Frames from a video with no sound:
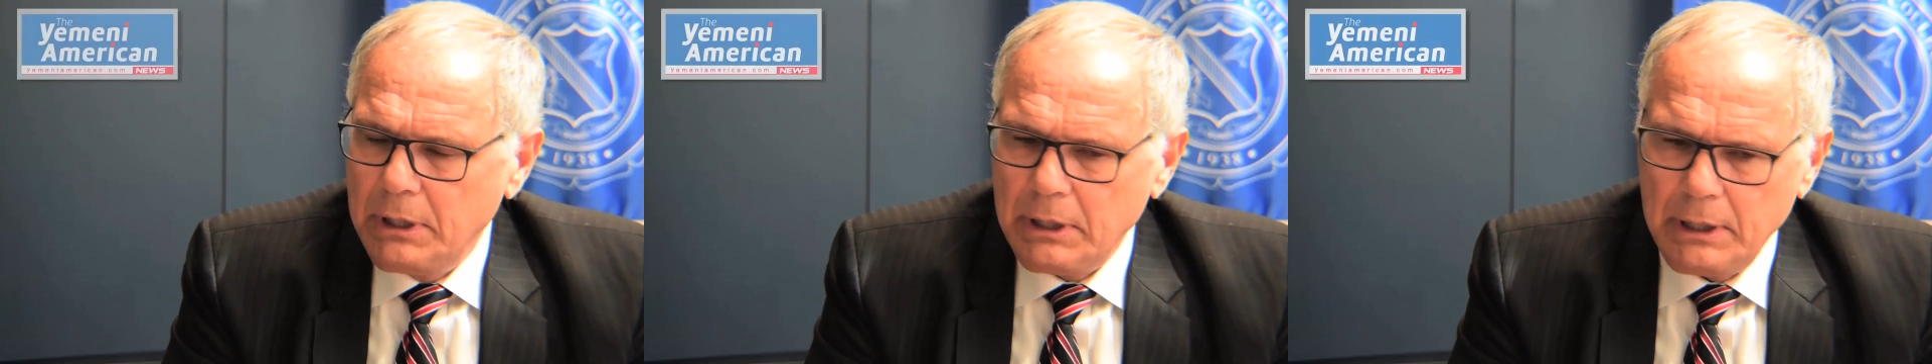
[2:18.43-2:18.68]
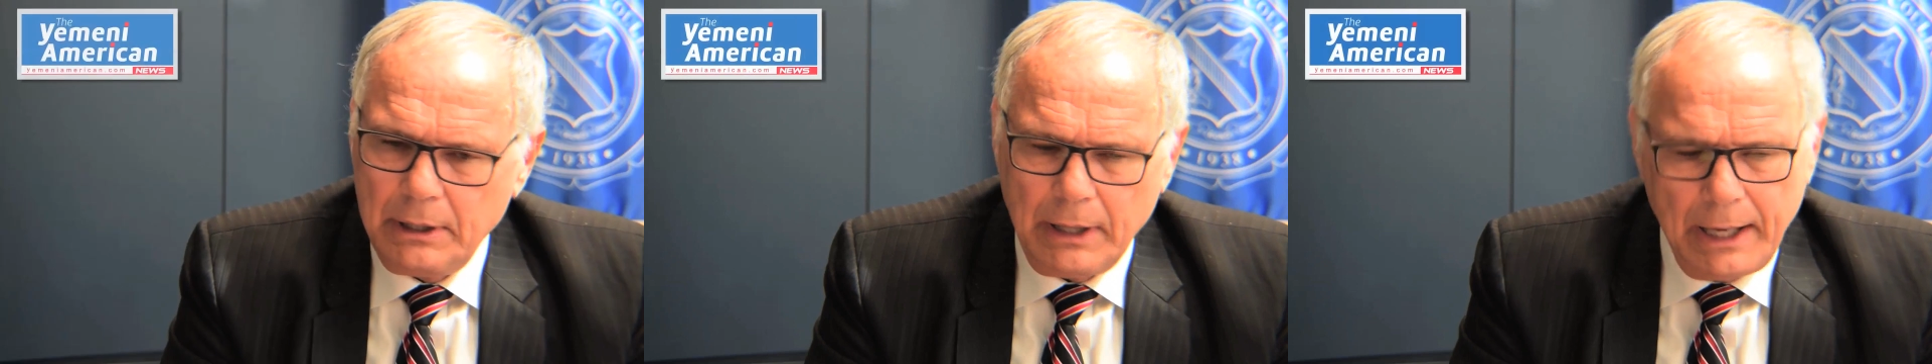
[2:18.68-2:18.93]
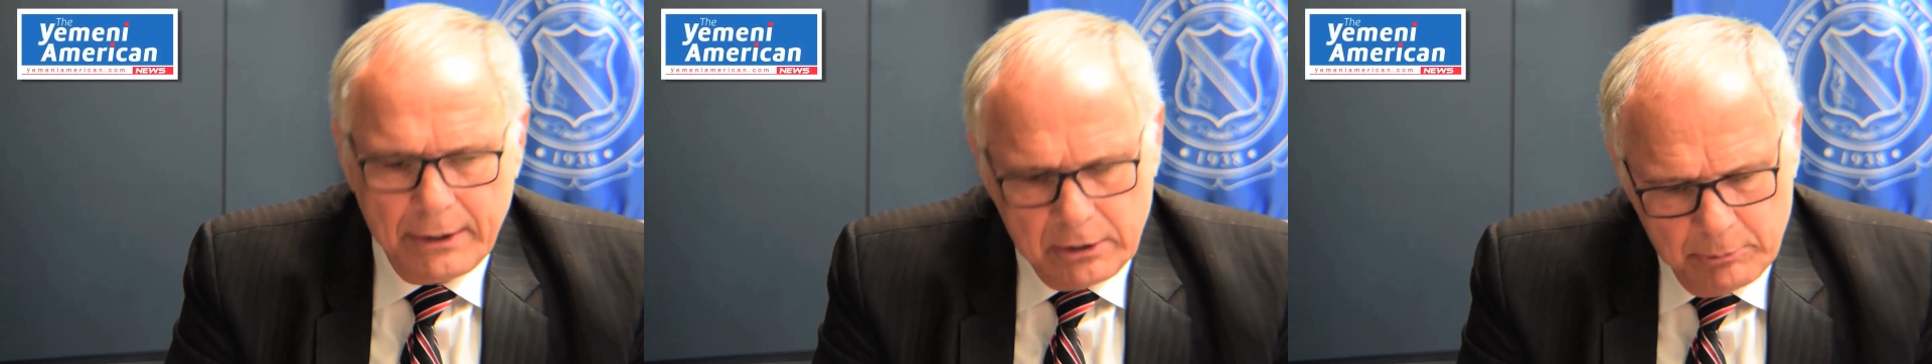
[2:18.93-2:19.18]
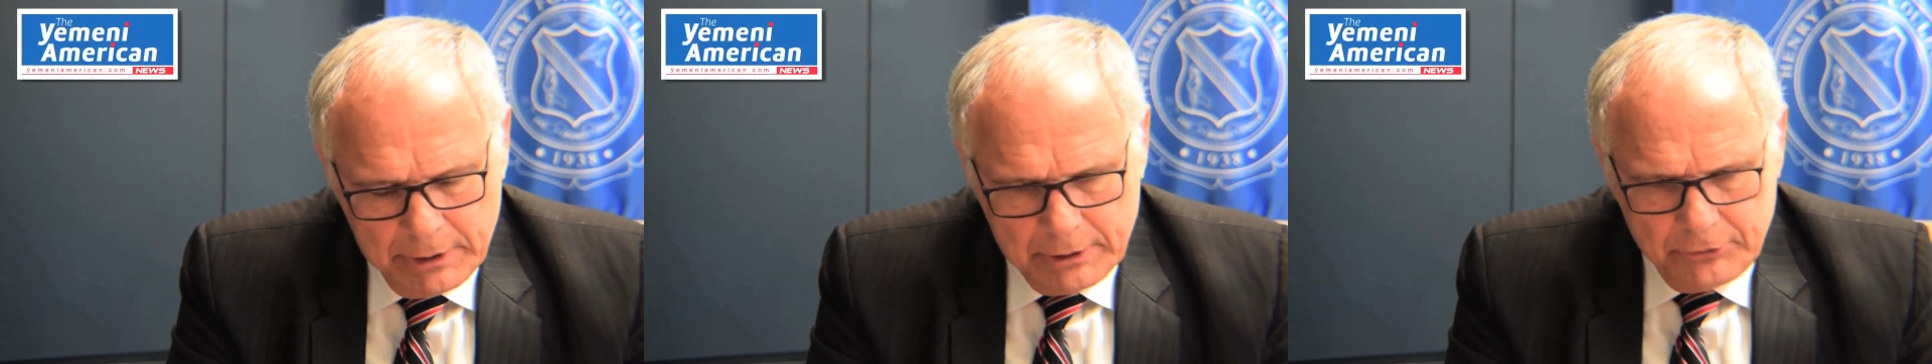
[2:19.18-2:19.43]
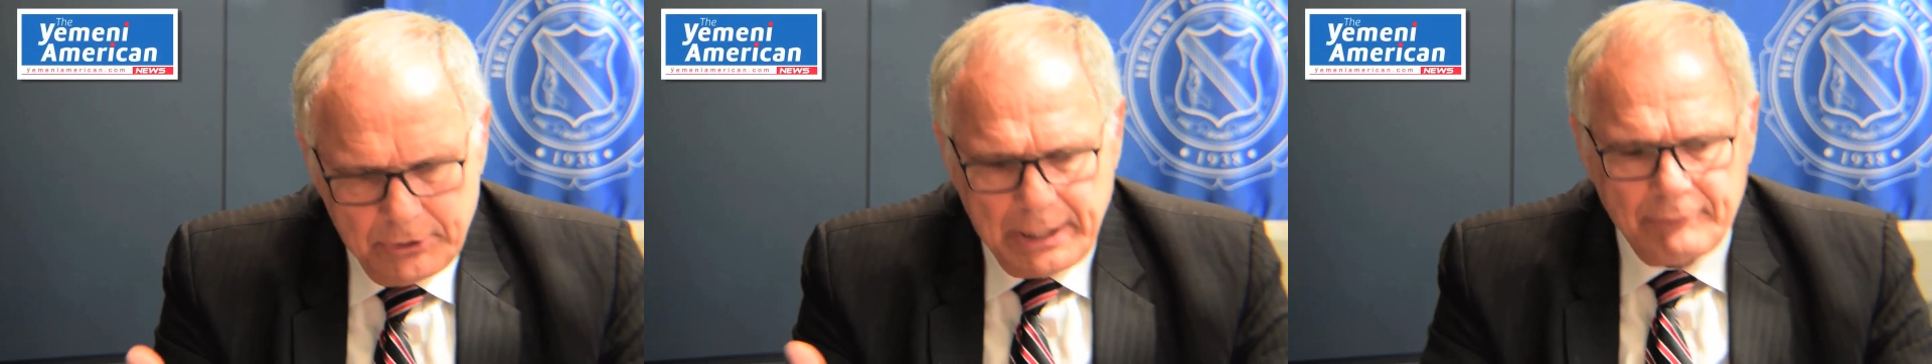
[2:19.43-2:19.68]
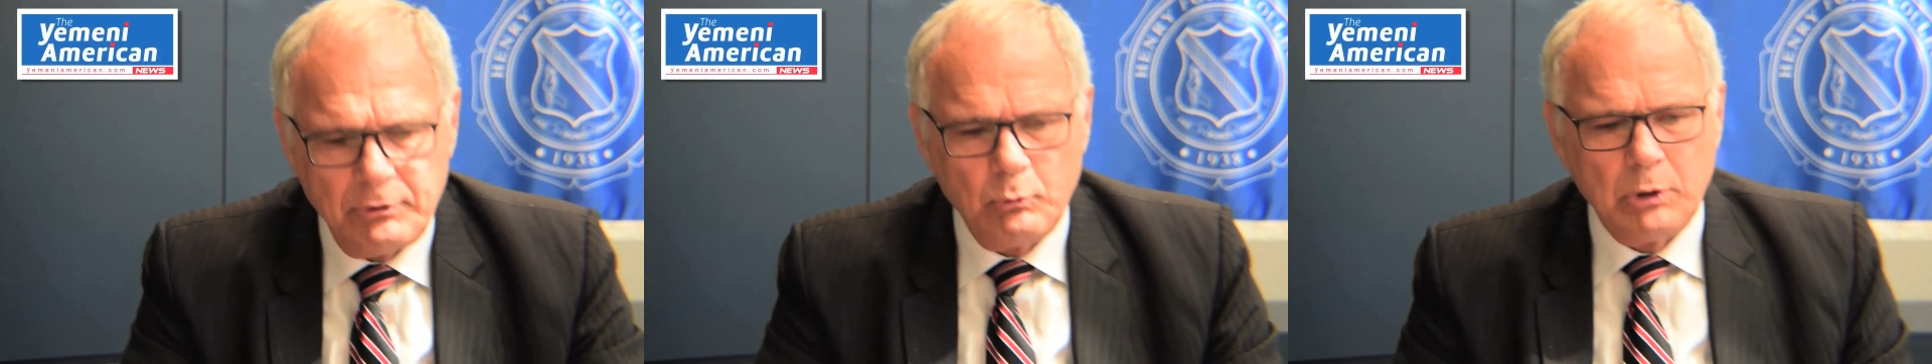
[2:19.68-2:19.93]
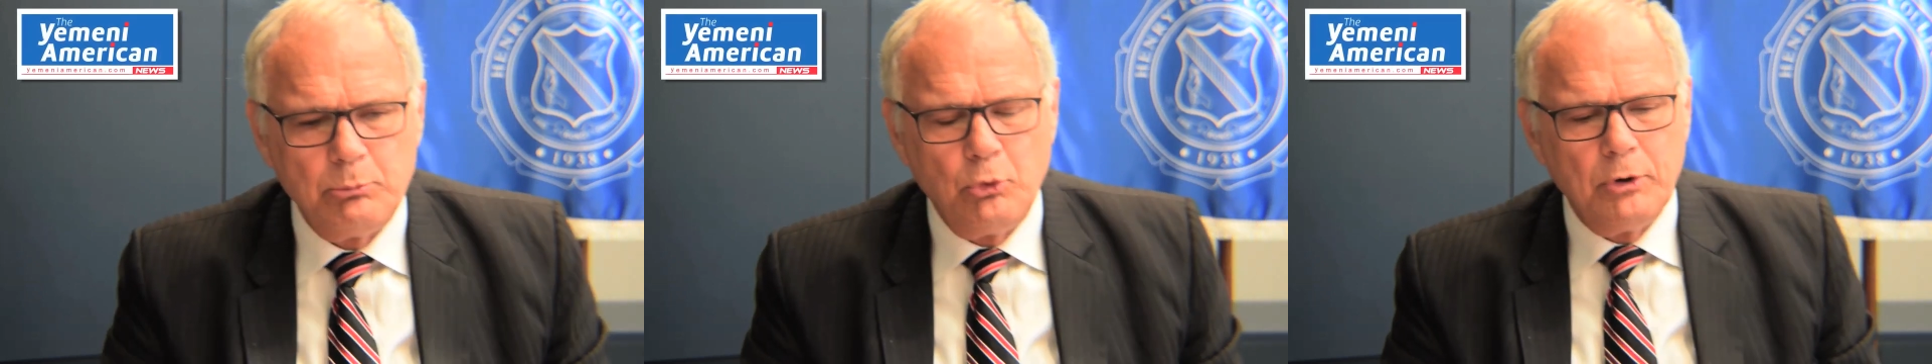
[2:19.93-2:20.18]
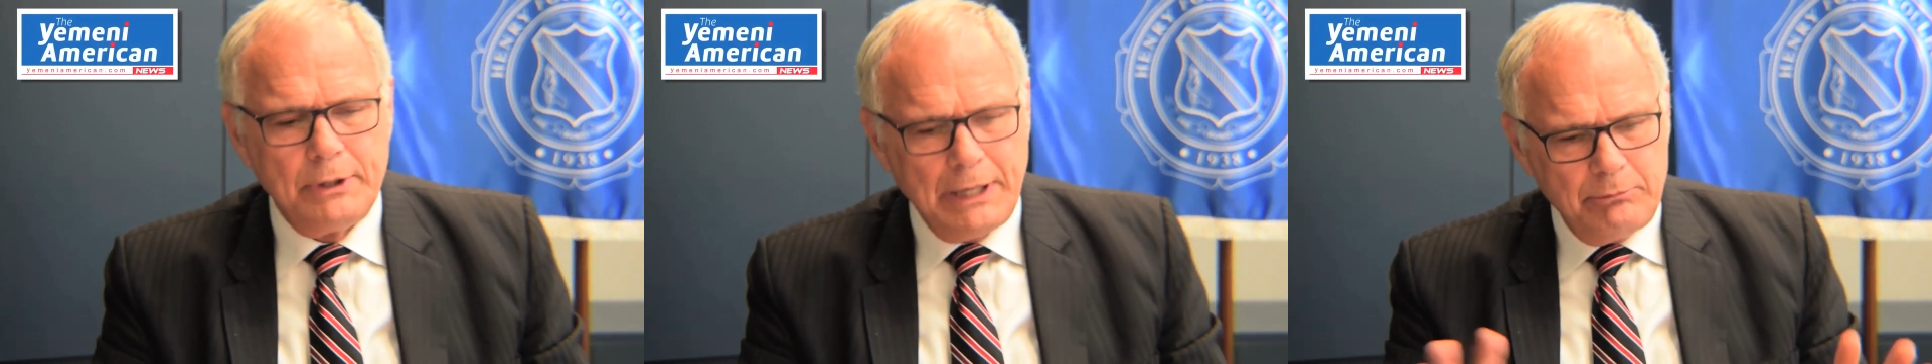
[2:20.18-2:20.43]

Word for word: And I committed to having one board,